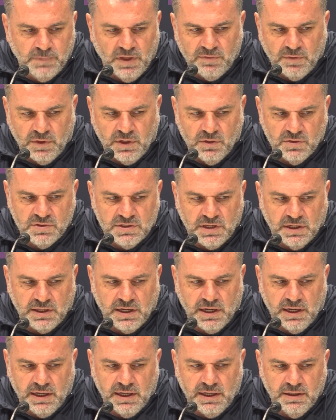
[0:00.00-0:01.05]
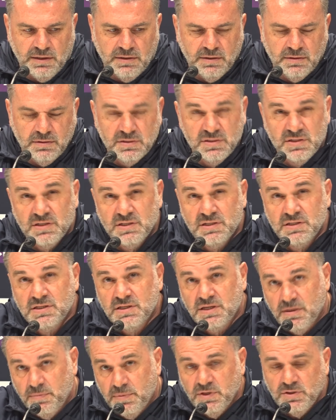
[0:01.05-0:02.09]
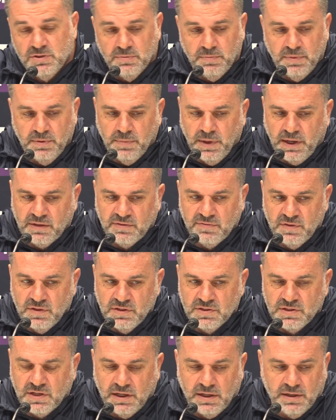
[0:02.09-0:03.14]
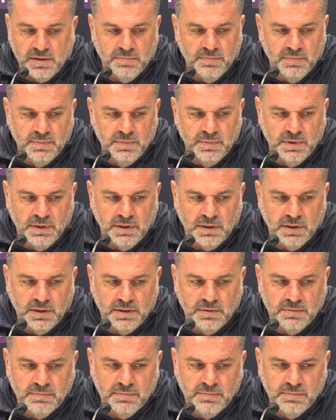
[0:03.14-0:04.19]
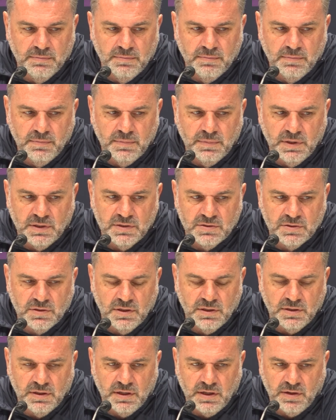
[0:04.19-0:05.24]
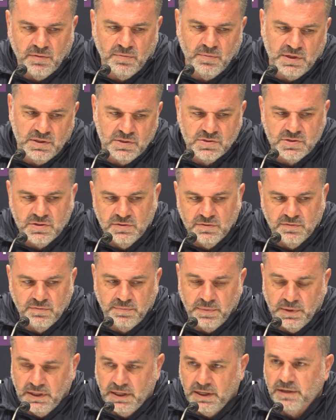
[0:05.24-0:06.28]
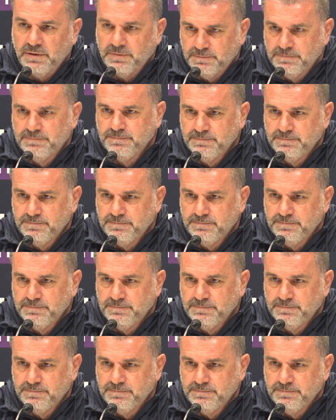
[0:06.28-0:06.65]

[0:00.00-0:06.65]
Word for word: everyone else is okay. Skippy should be back for this game. Um, out of the ones who've been out